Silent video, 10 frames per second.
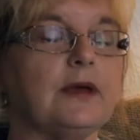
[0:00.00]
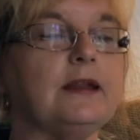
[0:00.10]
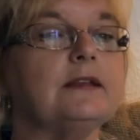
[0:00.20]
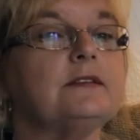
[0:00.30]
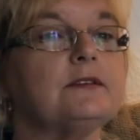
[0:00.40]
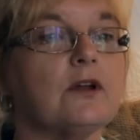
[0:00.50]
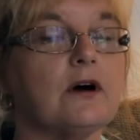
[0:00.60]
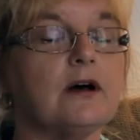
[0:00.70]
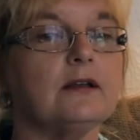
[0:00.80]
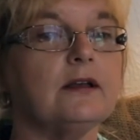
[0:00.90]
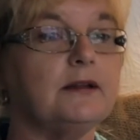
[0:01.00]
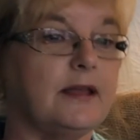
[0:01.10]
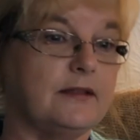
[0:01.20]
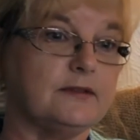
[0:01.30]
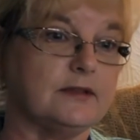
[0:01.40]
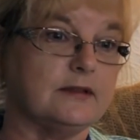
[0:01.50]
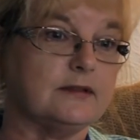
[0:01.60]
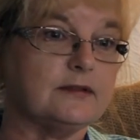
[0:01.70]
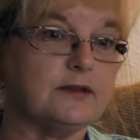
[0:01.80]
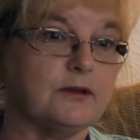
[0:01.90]
But it's not a death
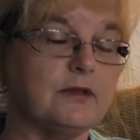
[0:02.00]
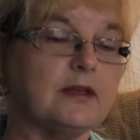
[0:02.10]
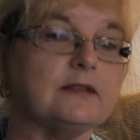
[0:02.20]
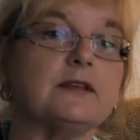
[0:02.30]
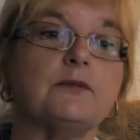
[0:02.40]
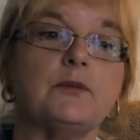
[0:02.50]
sentence, too. That's